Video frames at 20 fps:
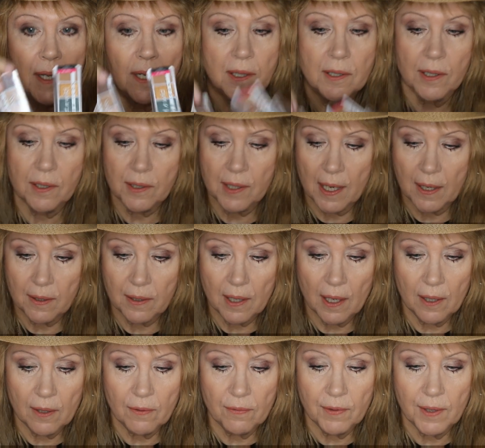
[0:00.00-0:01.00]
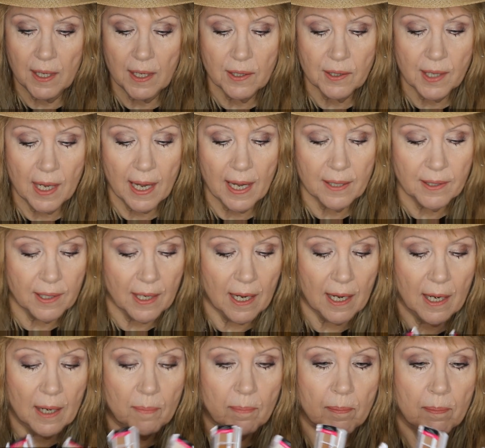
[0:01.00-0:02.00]
these is that none of these has
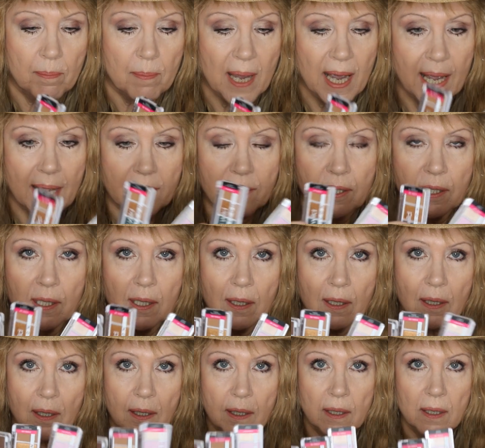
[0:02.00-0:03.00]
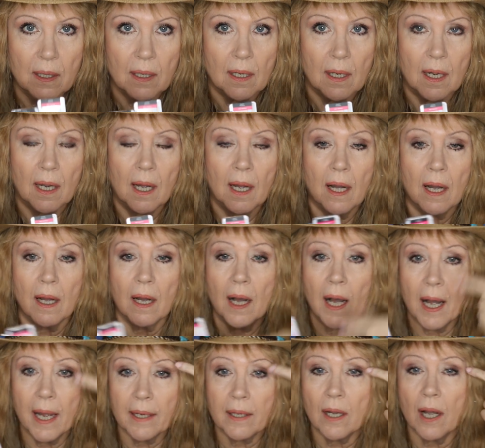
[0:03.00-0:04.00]
a matte
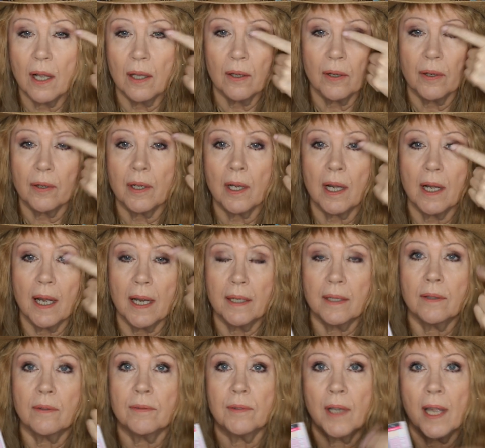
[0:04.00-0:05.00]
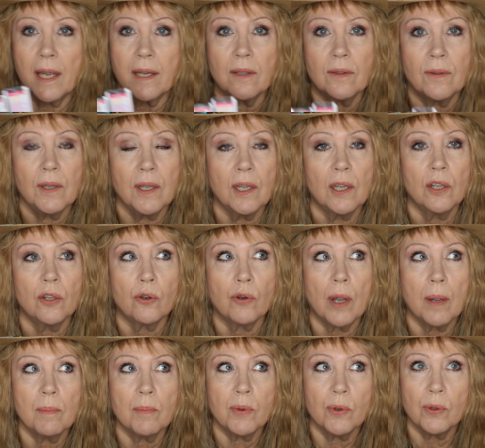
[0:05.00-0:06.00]
eye color, kind of like the
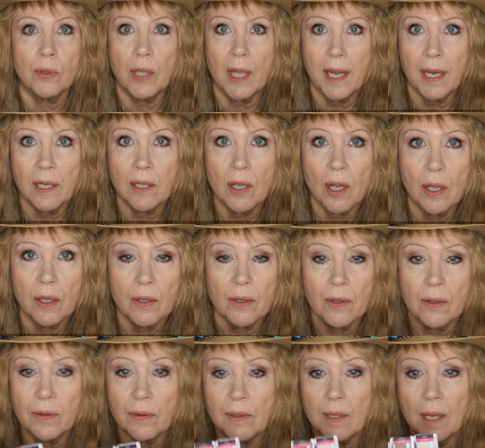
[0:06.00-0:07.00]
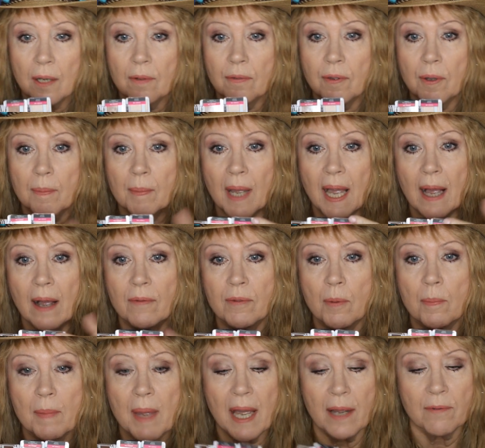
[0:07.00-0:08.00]
creme brulee color. None of them have
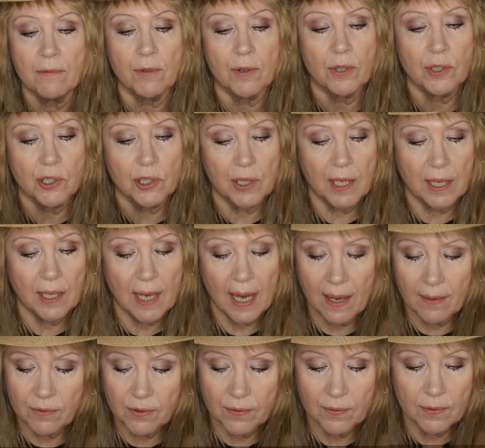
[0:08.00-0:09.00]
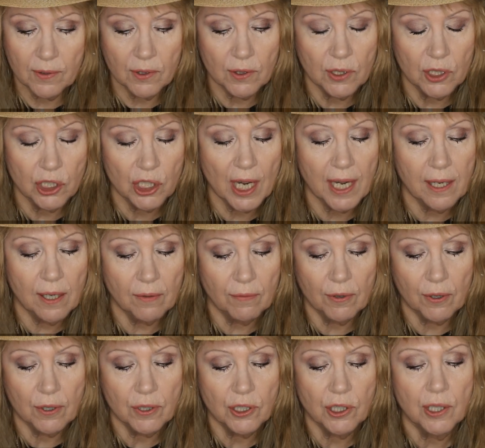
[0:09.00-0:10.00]
a matte version. They have shiny
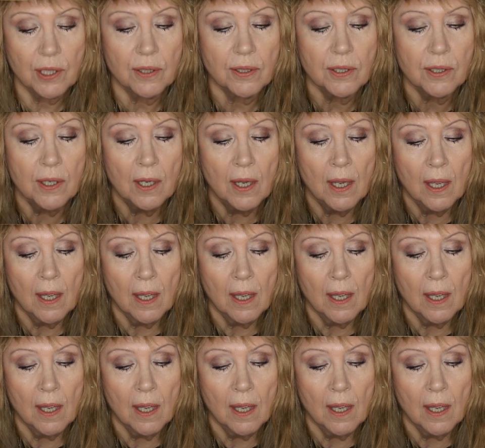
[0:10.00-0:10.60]
versions.